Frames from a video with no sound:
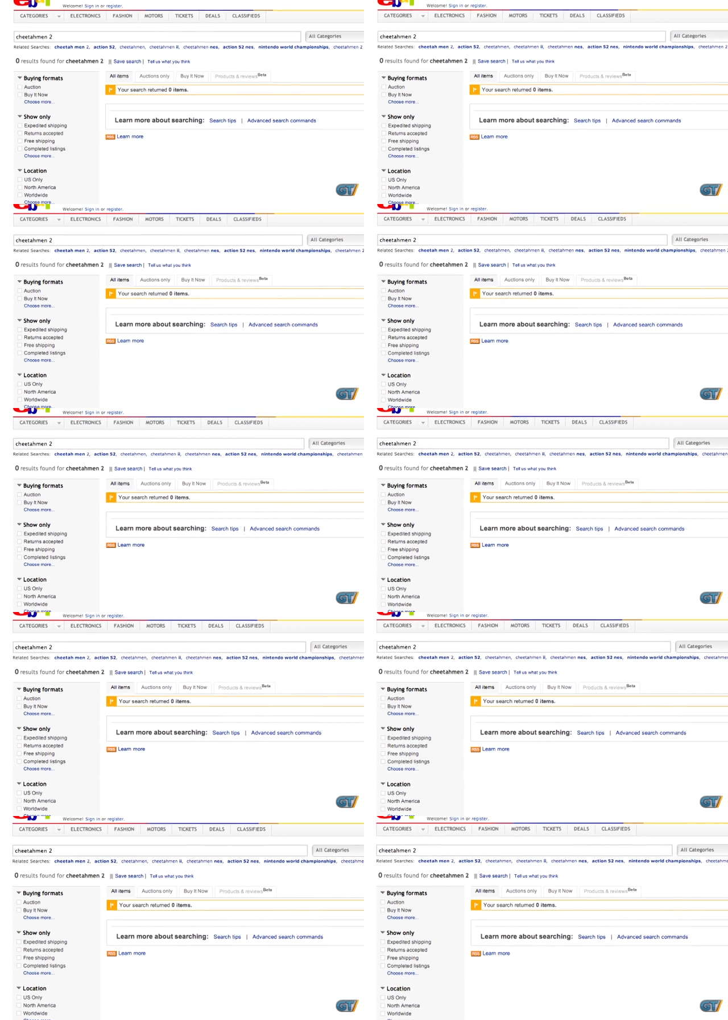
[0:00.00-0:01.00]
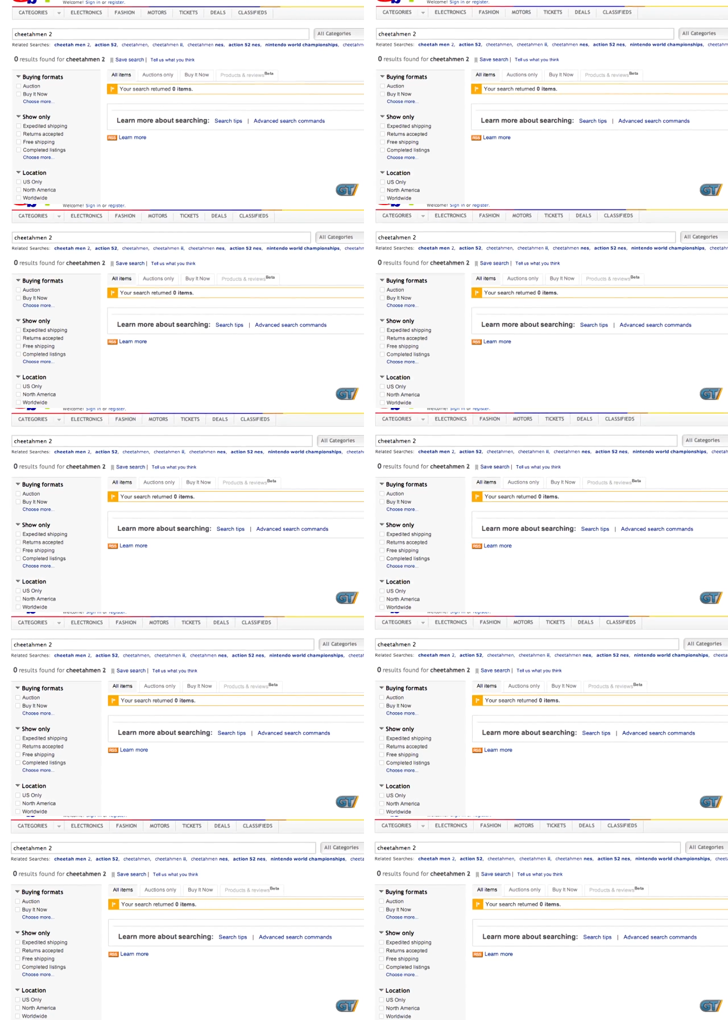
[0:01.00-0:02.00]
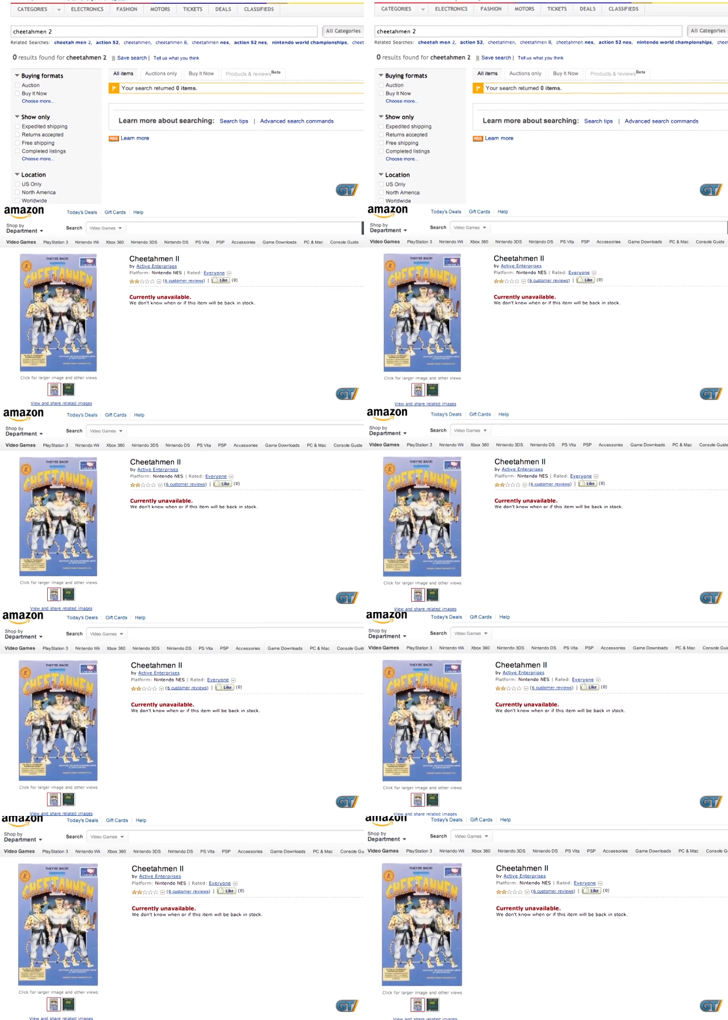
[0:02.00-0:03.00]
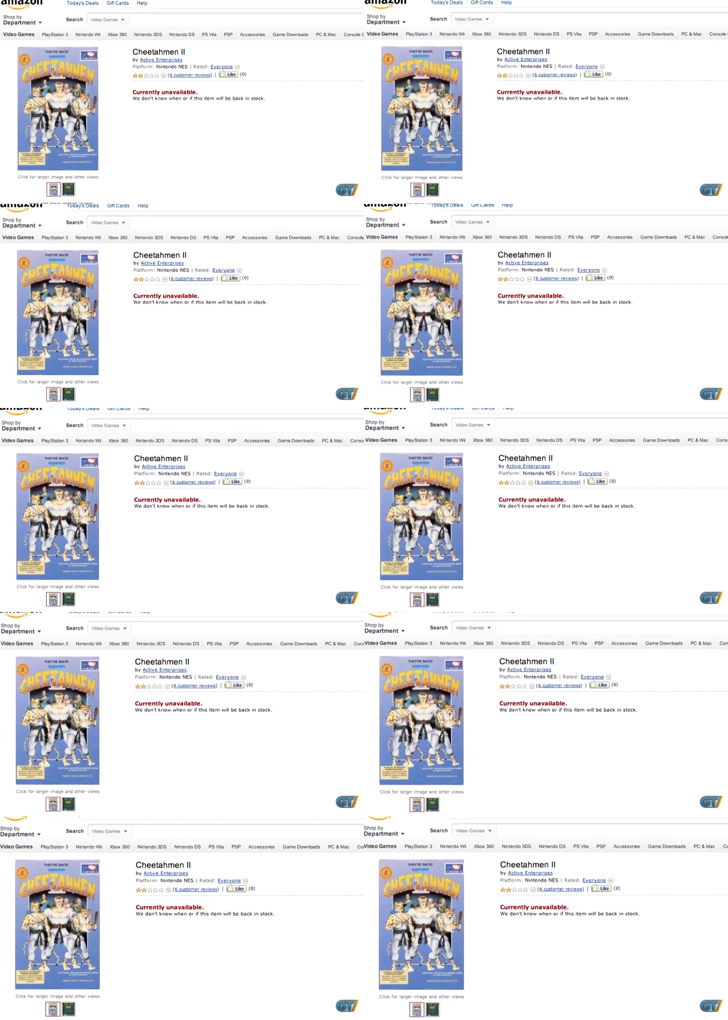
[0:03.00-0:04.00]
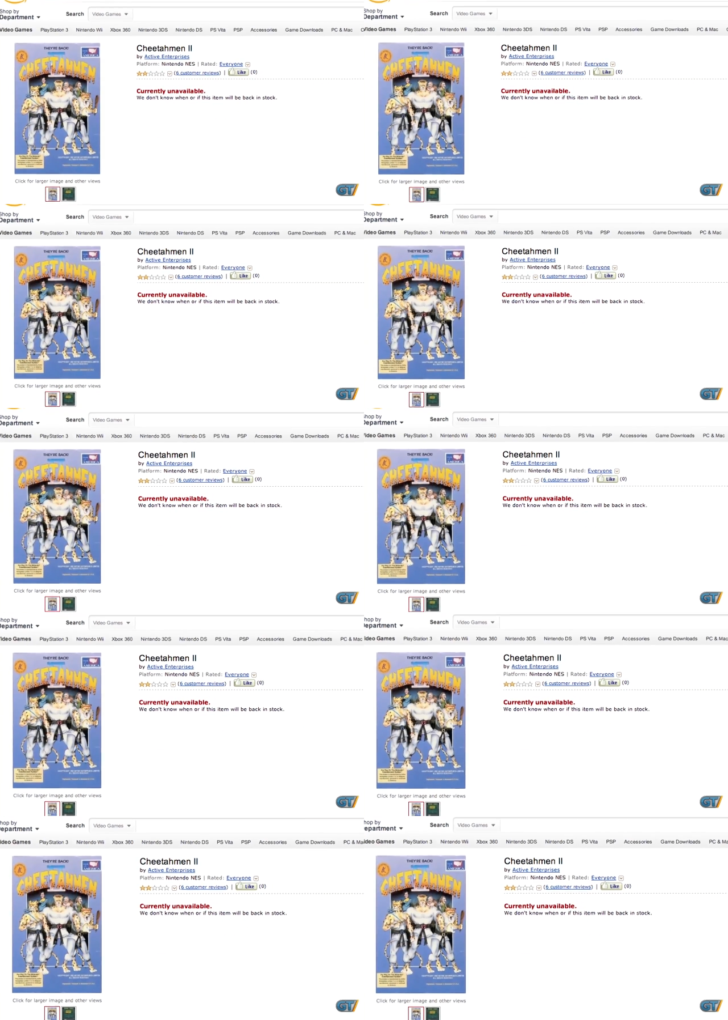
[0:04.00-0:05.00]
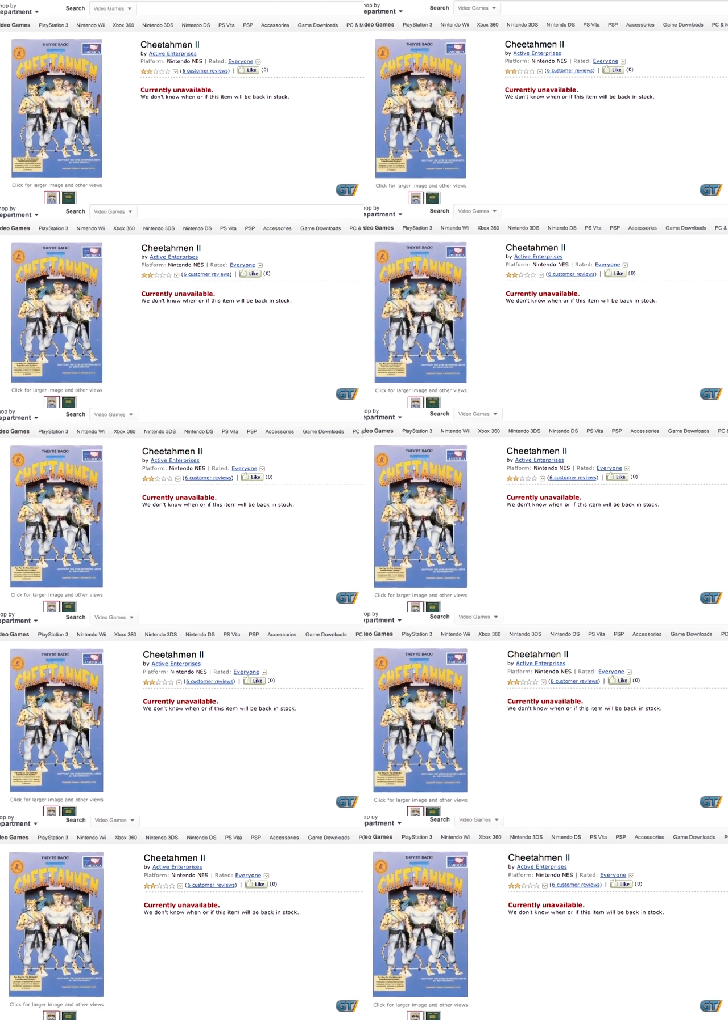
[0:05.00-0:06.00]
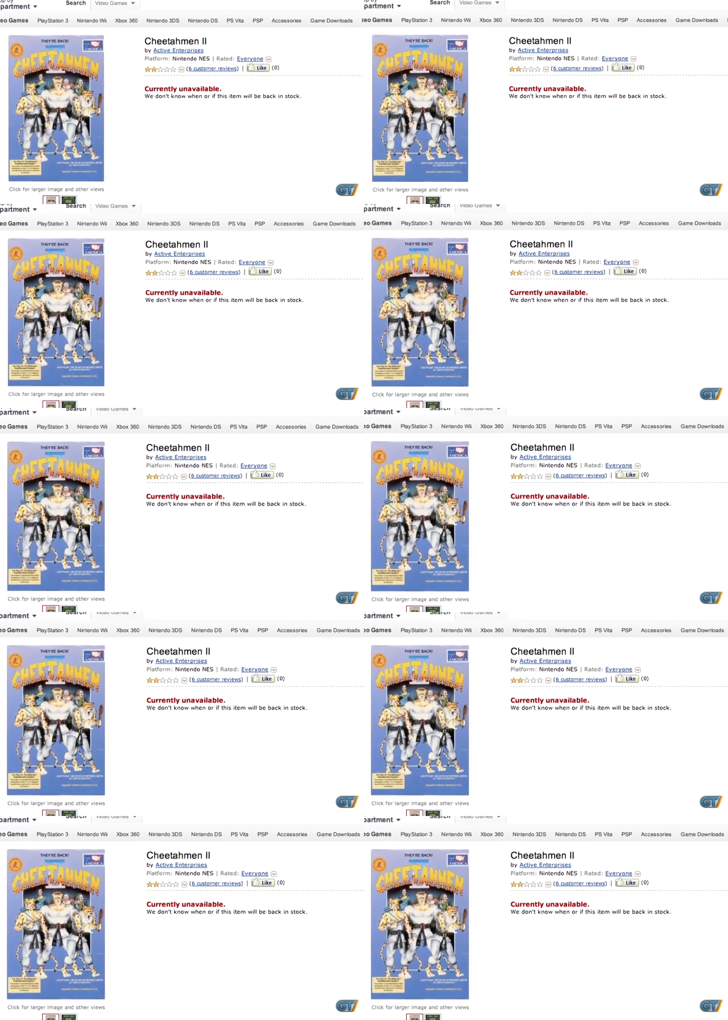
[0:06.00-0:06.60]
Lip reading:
Nobody's mouth can be seen.